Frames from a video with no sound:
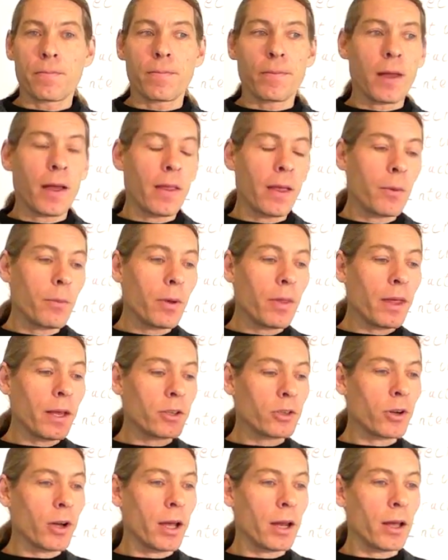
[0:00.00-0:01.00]
And then when they
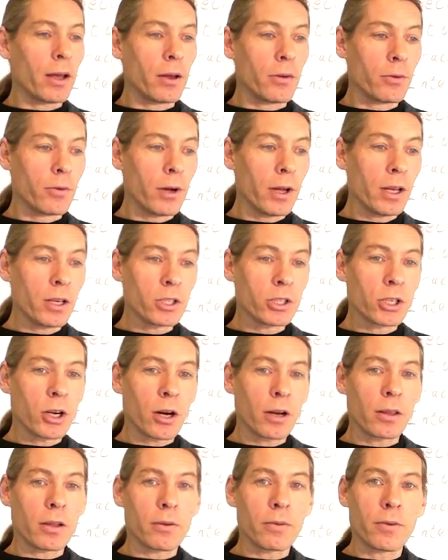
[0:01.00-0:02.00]
try to read a
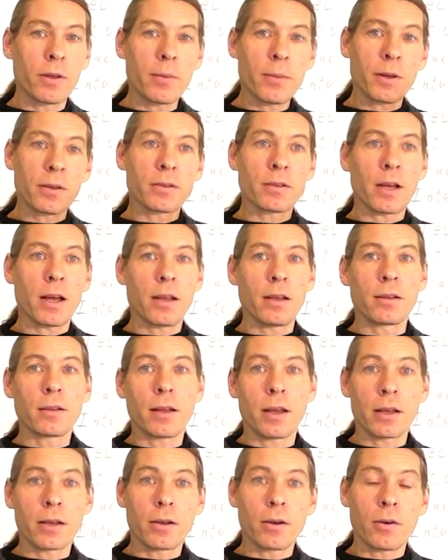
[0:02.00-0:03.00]
chart, their female side is
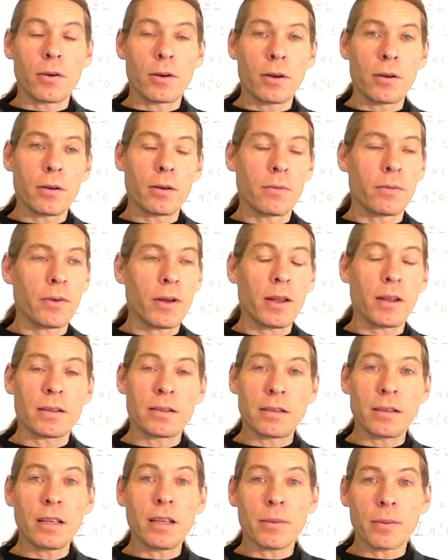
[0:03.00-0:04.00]
like fell
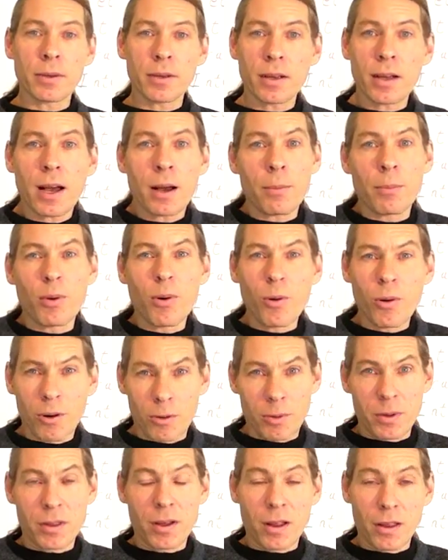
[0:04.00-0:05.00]
asleep, because it got
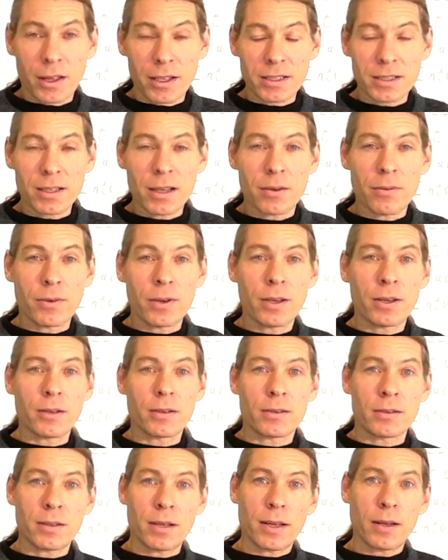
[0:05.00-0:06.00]
bored with all that stuff, and
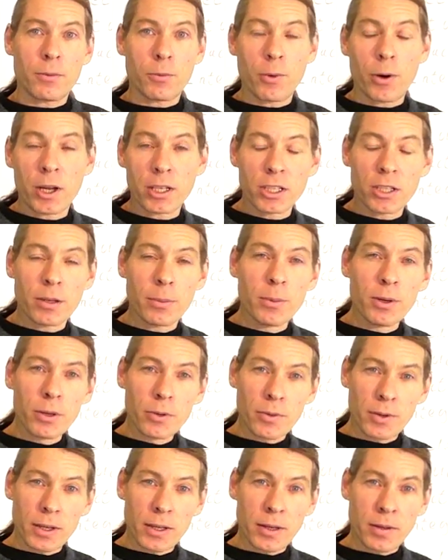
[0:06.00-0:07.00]
it's watching a
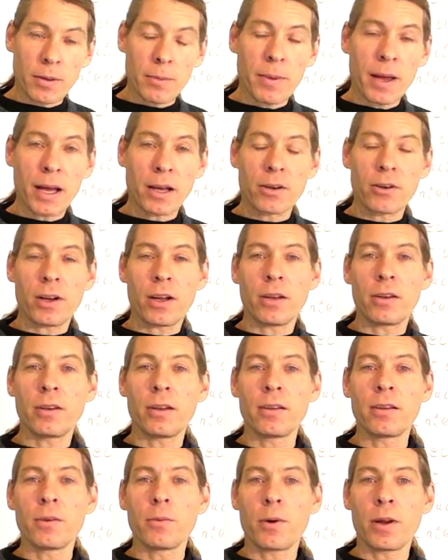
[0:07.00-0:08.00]
movie in the background,
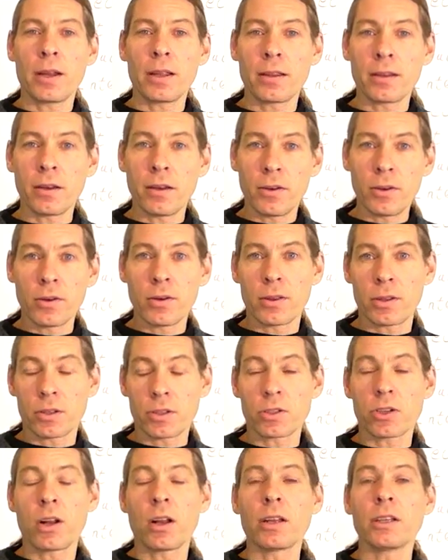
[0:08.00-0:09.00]
doesn't even want anything to do with
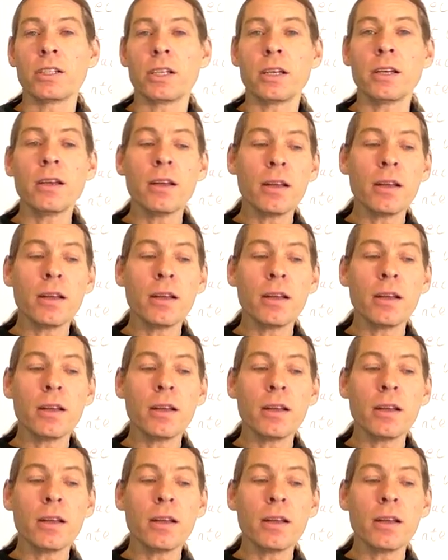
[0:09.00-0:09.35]
astrology.